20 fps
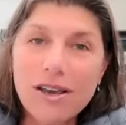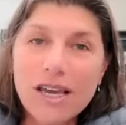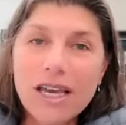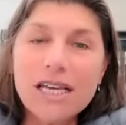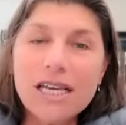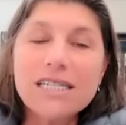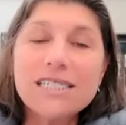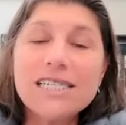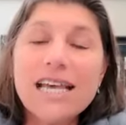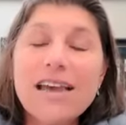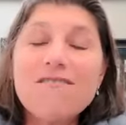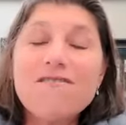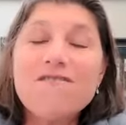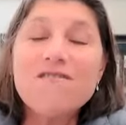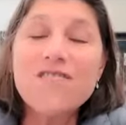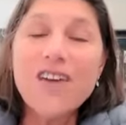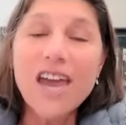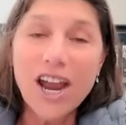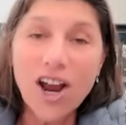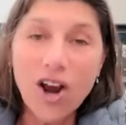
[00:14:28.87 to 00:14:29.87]
it is a
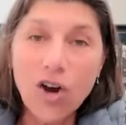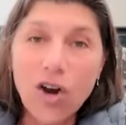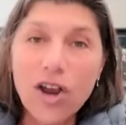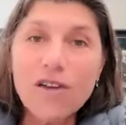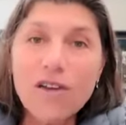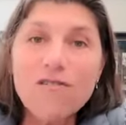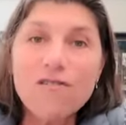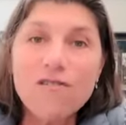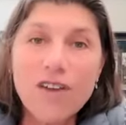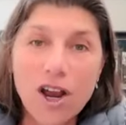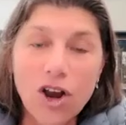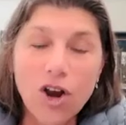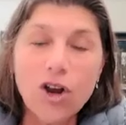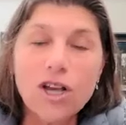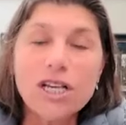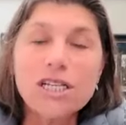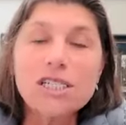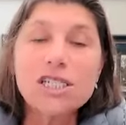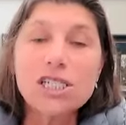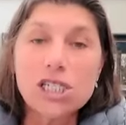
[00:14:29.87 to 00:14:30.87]
very,
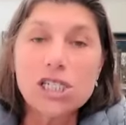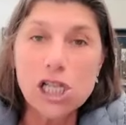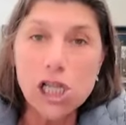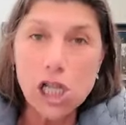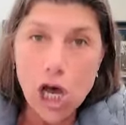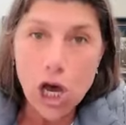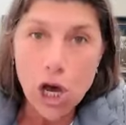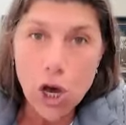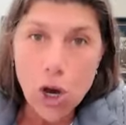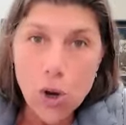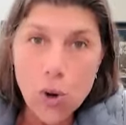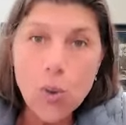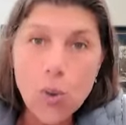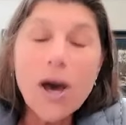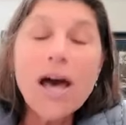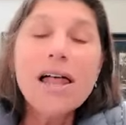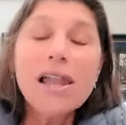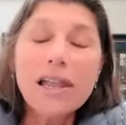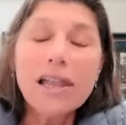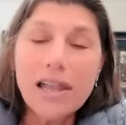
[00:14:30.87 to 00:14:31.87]
very slow,
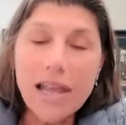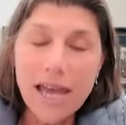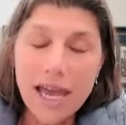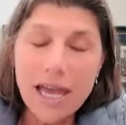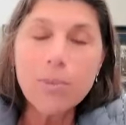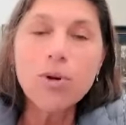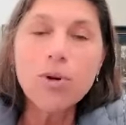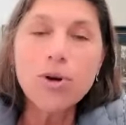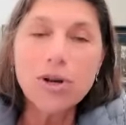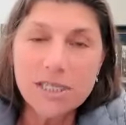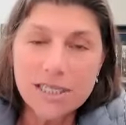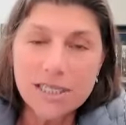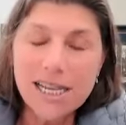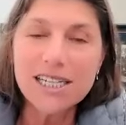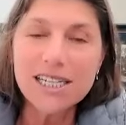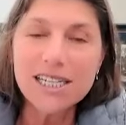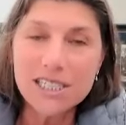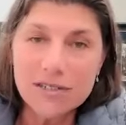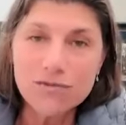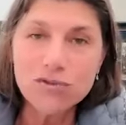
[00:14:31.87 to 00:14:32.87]

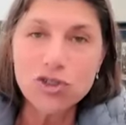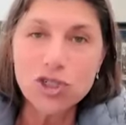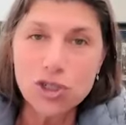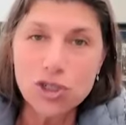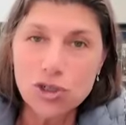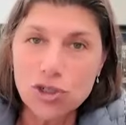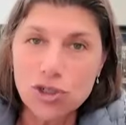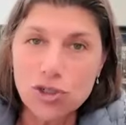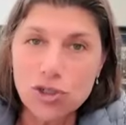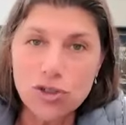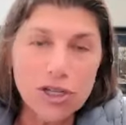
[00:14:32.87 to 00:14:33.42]
labor-intensive juicer.